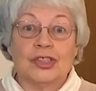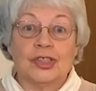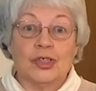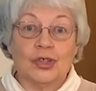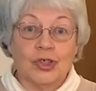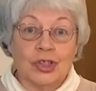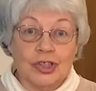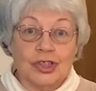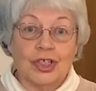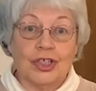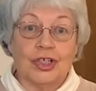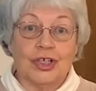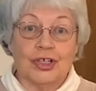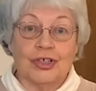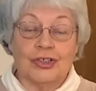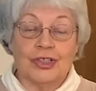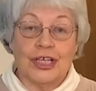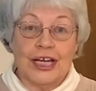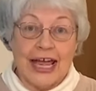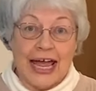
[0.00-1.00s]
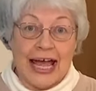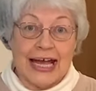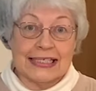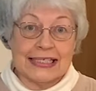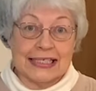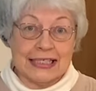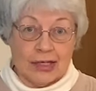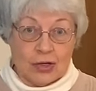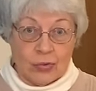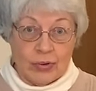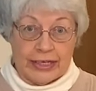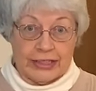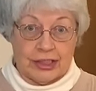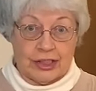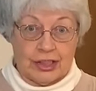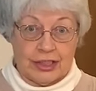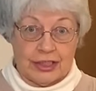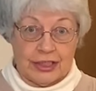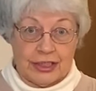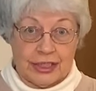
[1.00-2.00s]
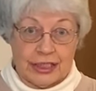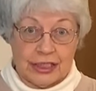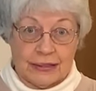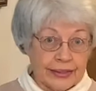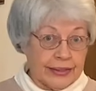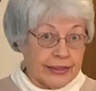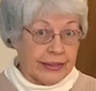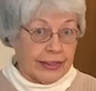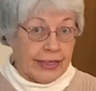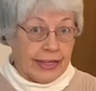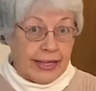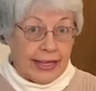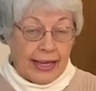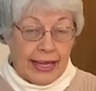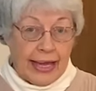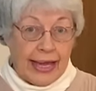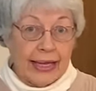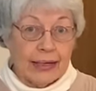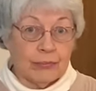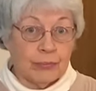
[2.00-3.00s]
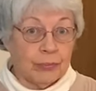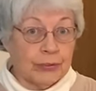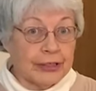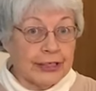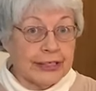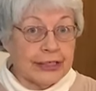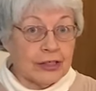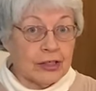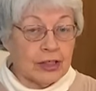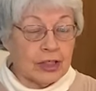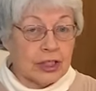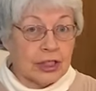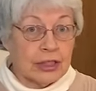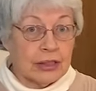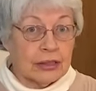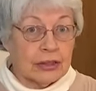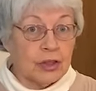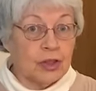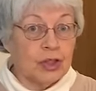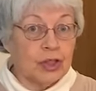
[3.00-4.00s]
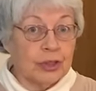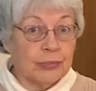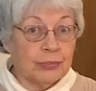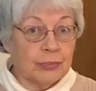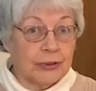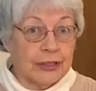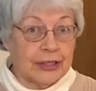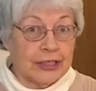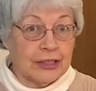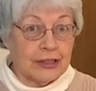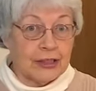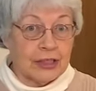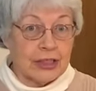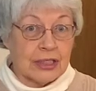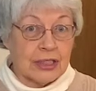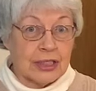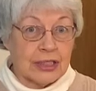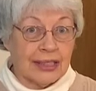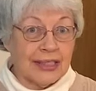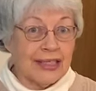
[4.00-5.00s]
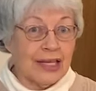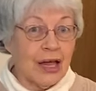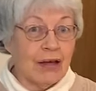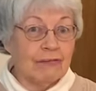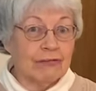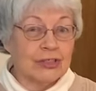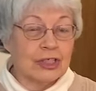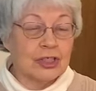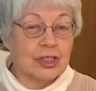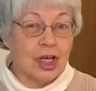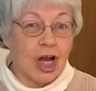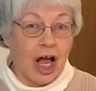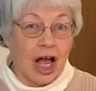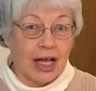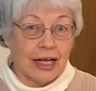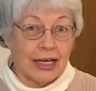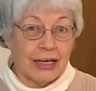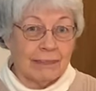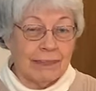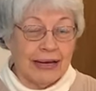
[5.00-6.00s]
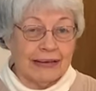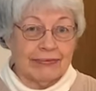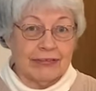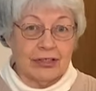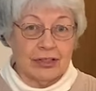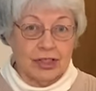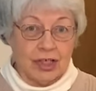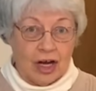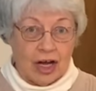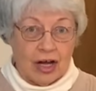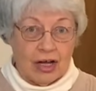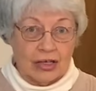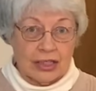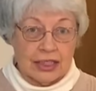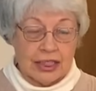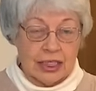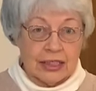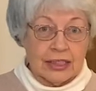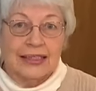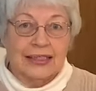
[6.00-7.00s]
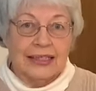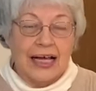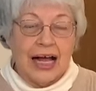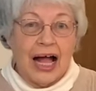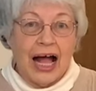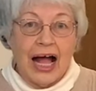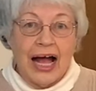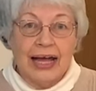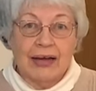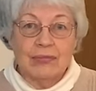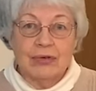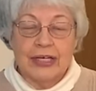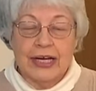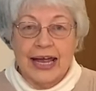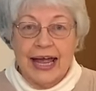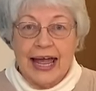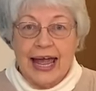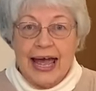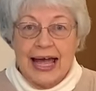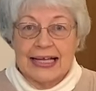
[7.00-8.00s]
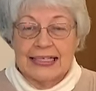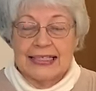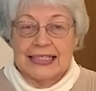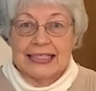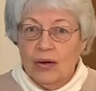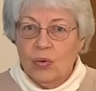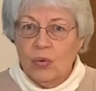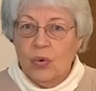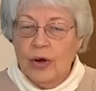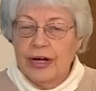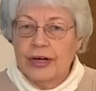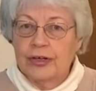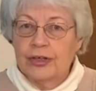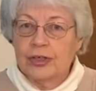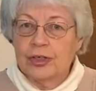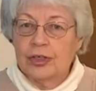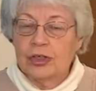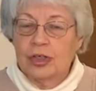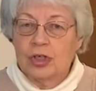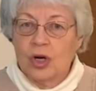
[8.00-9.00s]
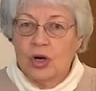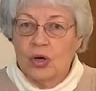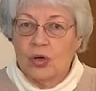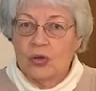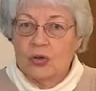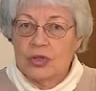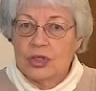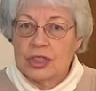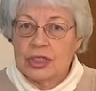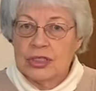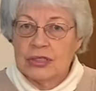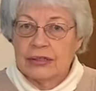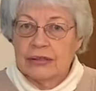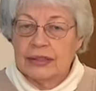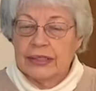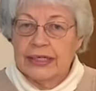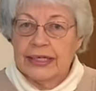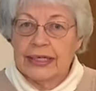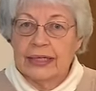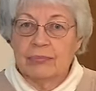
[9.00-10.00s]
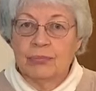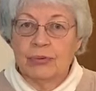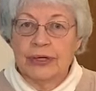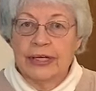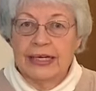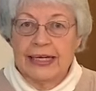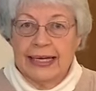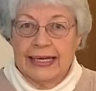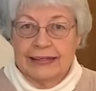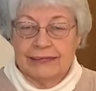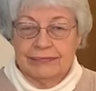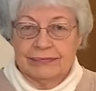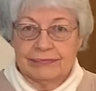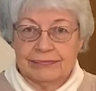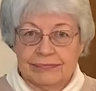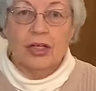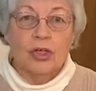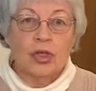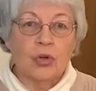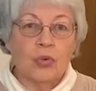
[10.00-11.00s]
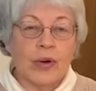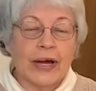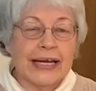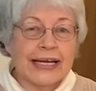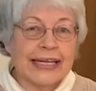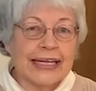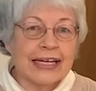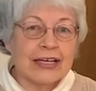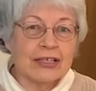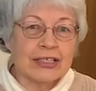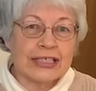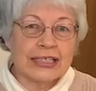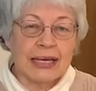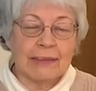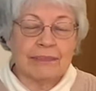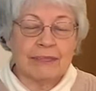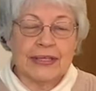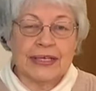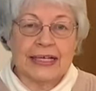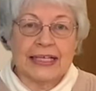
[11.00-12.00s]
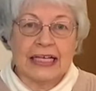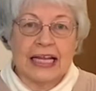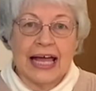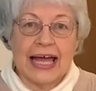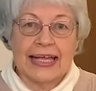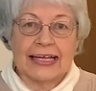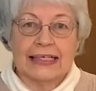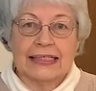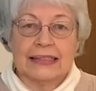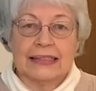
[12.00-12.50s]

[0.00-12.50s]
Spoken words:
your turn to ask the questions. And breeders, good breeders, love to talk about their dogs. I would ask, what are your goals in breeding? You want to hear something like,